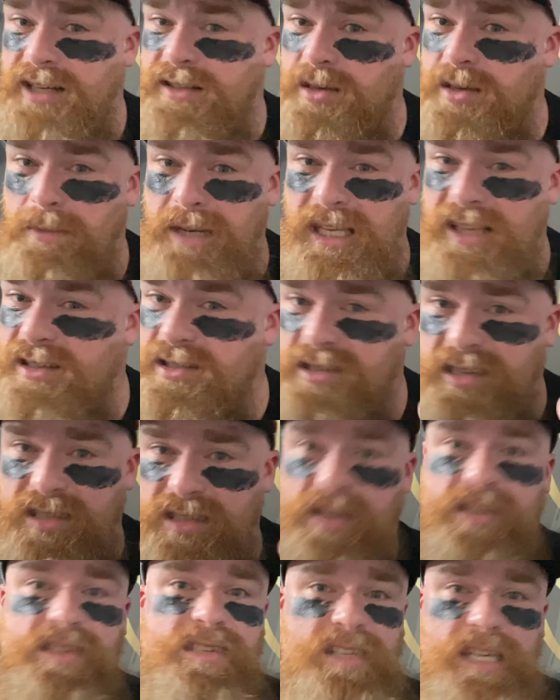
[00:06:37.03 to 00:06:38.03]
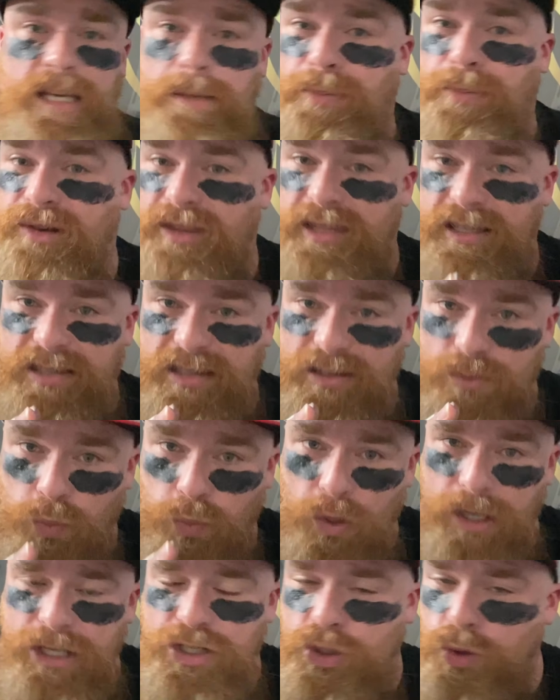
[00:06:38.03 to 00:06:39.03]
To me, this is a sleeper. This is
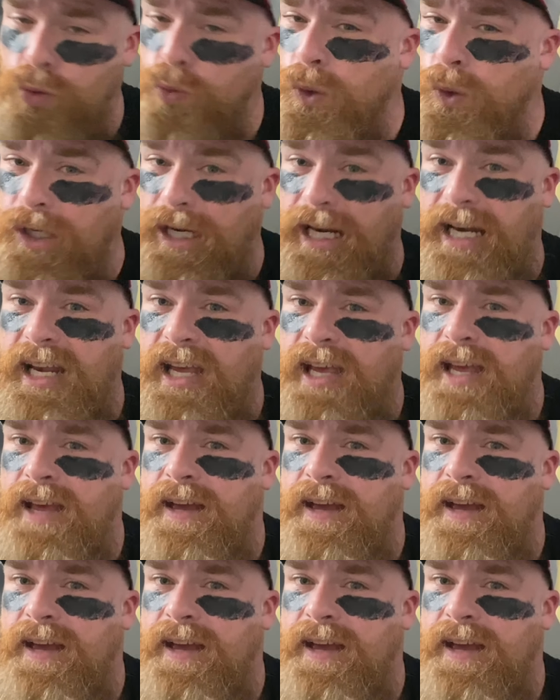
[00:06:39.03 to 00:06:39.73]
what you want.